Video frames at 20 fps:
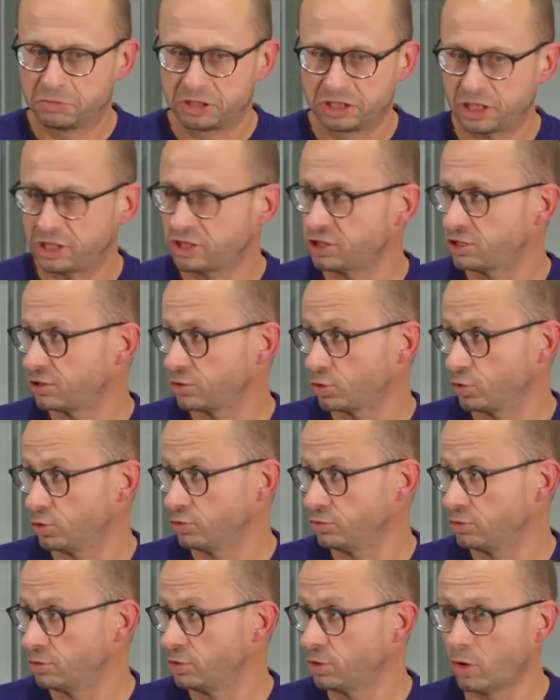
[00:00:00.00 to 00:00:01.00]
change
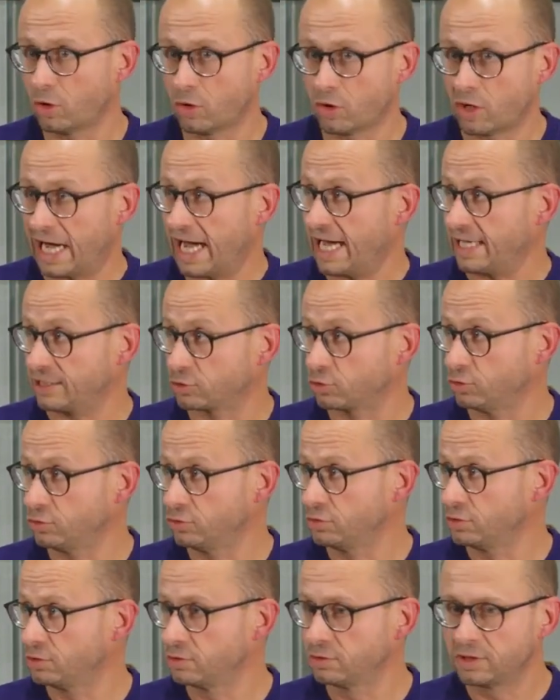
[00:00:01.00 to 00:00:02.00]
code or add
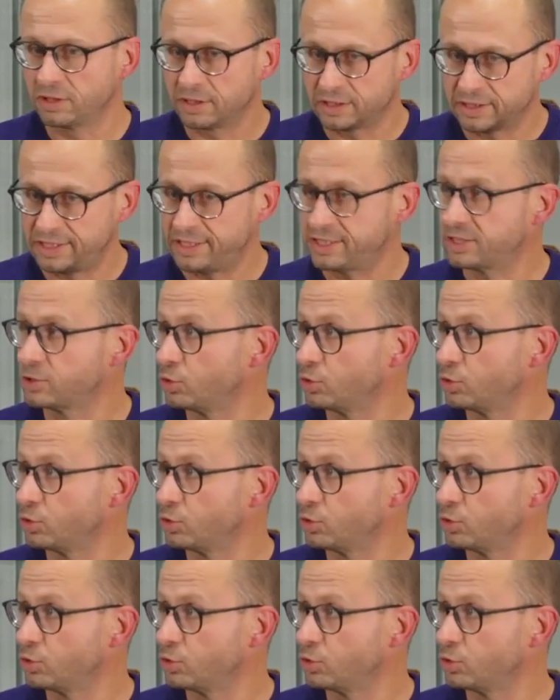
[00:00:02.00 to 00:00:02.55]
code, this